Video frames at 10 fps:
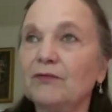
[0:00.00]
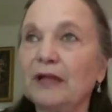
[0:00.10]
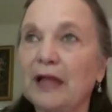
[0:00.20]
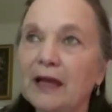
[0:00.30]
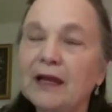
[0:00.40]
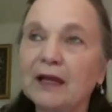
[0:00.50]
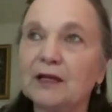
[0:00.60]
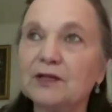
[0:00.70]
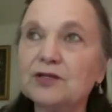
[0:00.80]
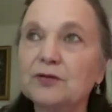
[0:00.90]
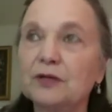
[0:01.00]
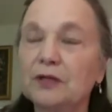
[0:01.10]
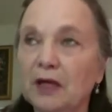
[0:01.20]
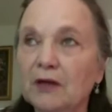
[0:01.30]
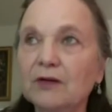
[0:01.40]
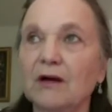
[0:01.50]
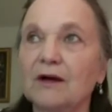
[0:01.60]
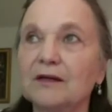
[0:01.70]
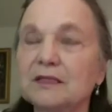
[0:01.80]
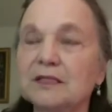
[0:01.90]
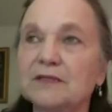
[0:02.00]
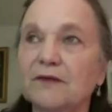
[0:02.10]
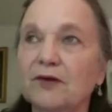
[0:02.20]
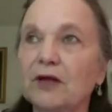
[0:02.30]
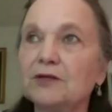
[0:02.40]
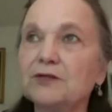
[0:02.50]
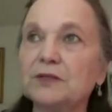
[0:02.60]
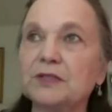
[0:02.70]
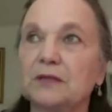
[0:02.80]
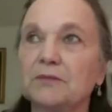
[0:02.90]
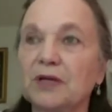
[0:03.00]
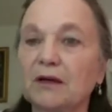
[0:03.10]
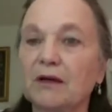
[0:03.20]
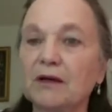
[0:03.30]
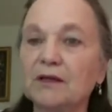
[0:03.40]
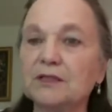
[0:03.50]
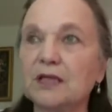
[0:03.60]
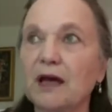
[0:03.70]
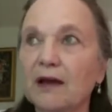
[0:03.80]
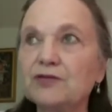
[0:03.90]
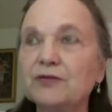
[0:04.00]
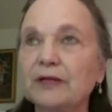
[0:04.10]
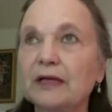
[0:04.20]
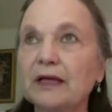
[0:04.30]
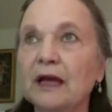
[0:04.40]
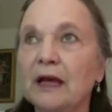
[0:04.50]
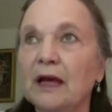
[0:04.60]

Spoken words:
relating it to the neocons is very interesting because actually,